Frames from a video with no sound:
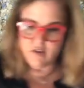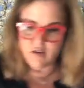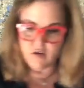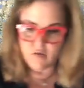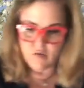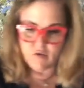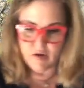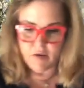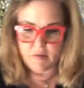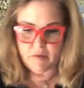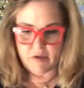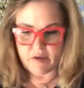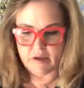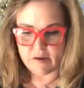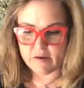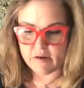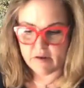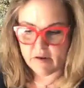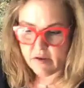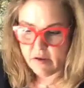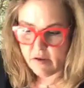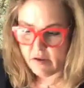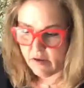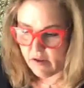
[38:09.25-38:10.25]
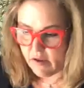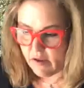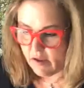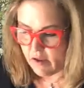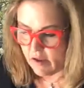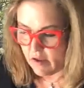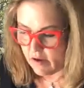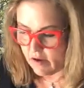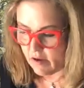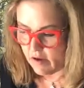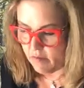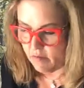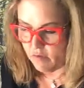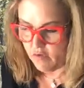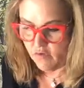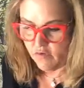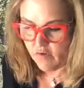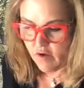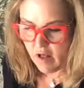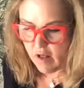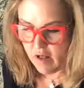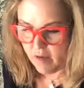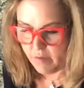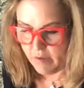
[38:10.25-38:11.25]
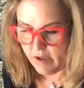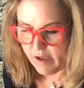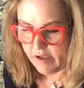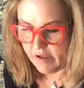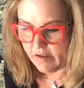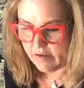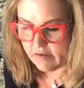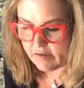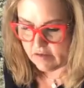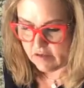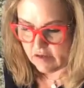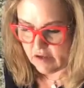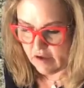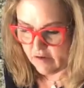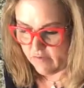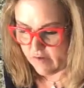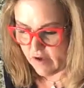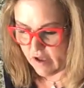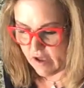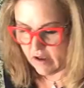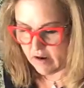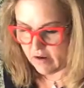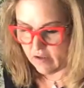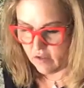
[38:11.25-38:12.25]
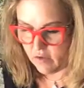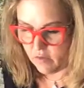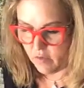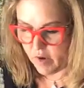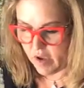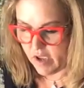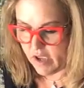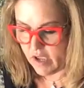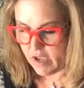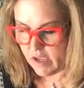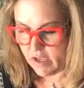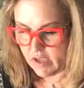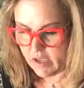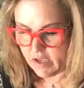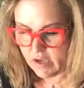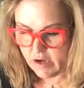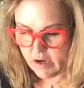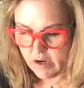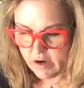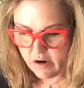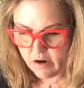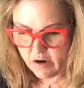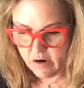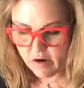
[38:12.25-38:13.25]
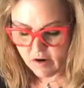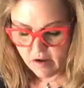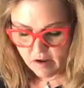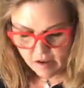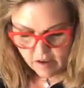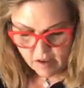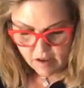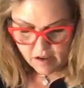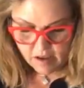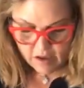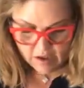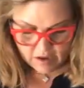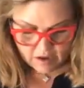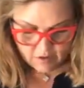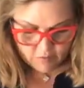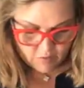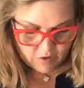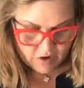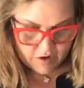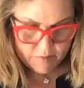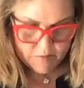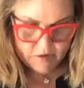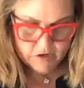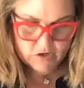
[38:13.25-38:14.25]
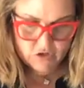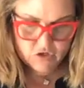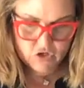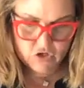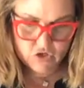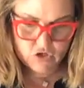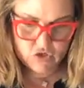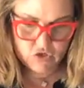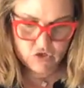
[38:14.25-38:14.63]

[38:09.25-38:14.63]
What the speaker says: a little ribbon. I'm going to move all my stuff out of the way here. And what I'm going to